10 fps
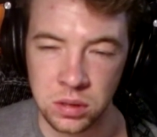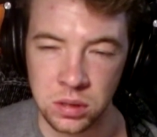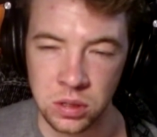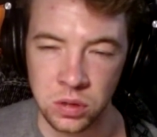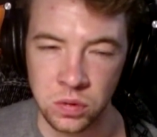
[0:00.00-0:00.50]

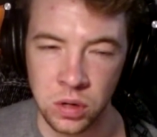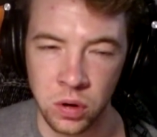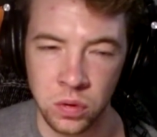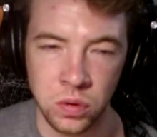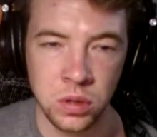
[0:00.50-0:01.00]
you
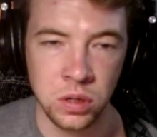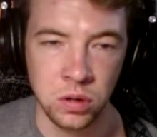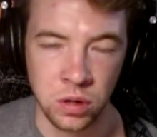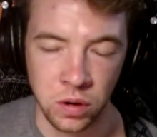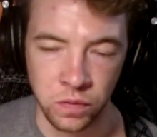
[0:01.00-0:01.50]
know
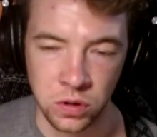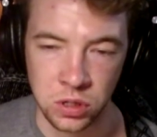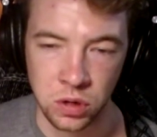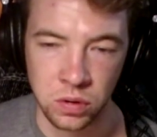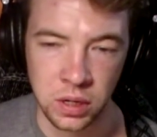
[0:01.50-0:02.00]
your comfort
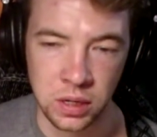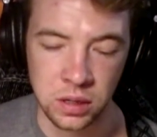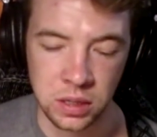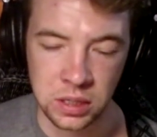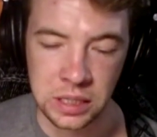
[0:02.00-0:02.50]
zone
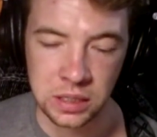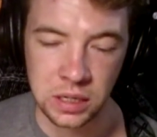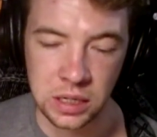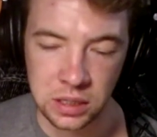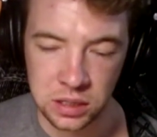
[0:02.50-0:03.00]
and it's easy
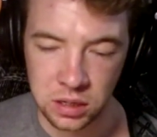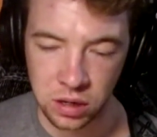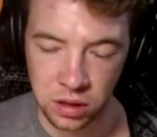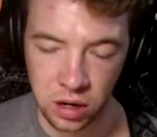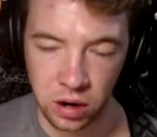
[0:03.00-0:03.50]
to get
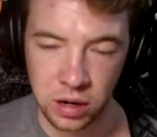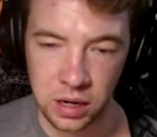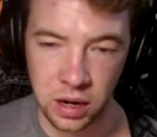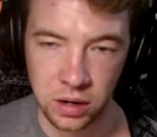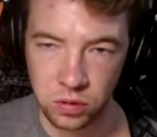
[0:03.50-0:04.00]
stuck there and
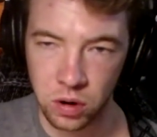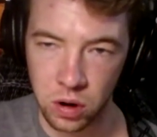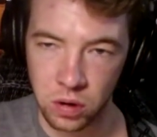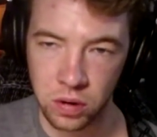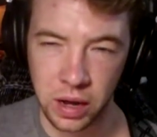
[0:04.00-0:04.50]
not
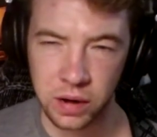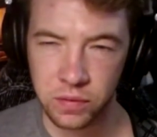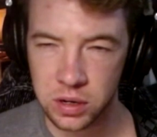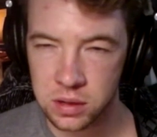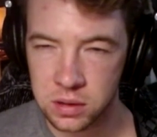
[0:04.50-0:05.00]
grow out of
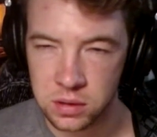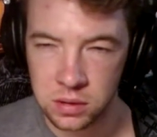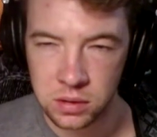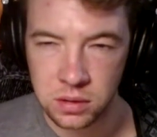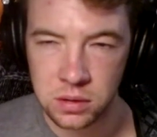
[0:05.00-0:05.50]
it.
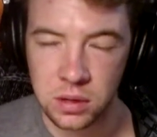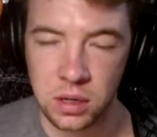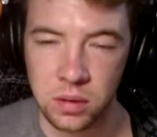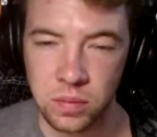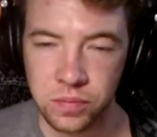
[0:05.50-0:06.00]

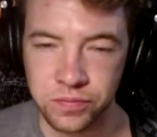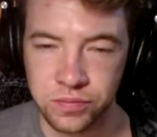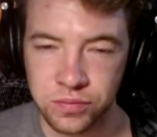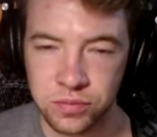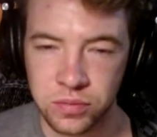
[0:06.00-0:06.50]
And
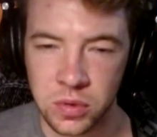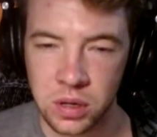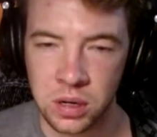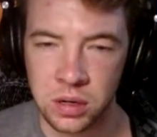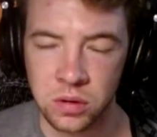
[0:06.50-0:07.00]

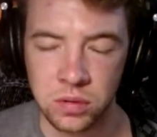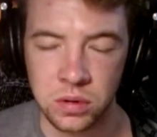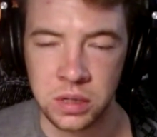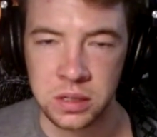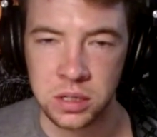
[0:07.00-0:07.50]
I don't
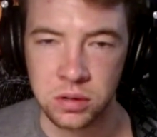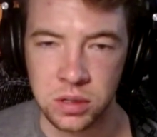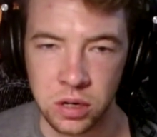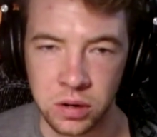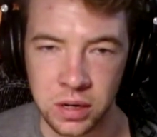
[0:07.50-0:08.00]
necessarily
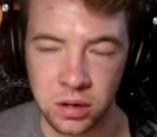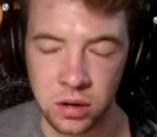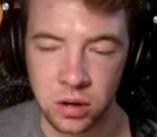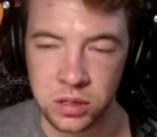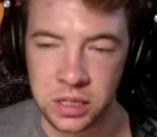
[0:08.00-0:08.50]
know how to
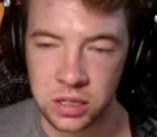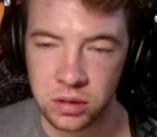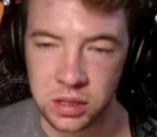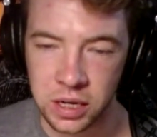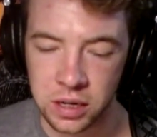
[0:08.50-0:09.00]

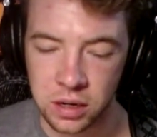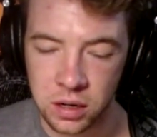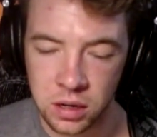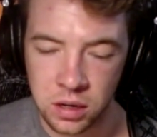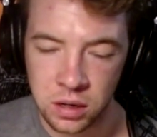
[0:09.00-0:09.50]
articulate that
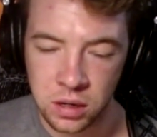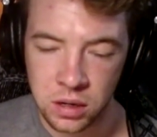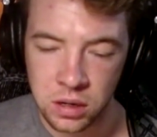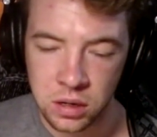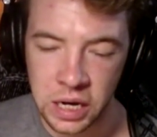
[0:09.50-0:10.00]

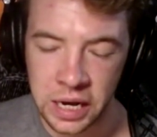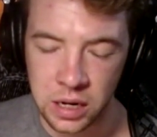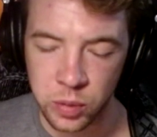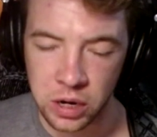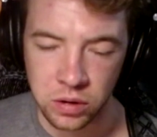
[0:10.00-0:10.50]
any
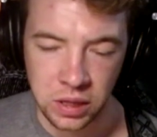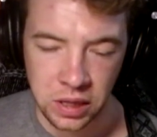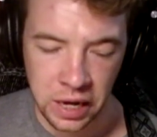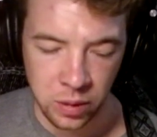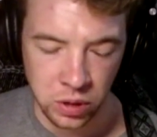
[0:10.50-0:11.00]
better than
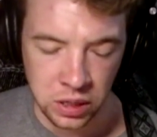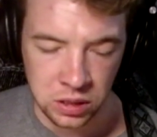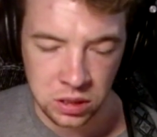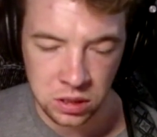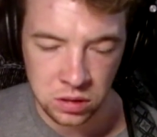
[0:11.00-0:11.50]
that, but
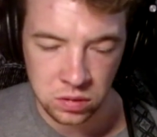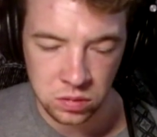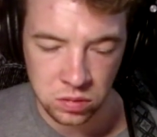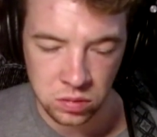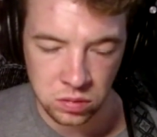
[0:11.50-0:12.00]
it's,
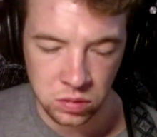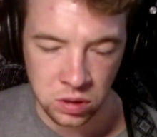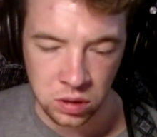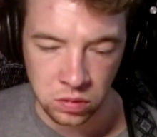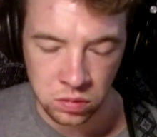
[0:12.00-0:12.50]

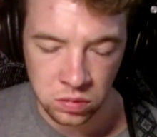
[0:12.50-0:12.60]
you know,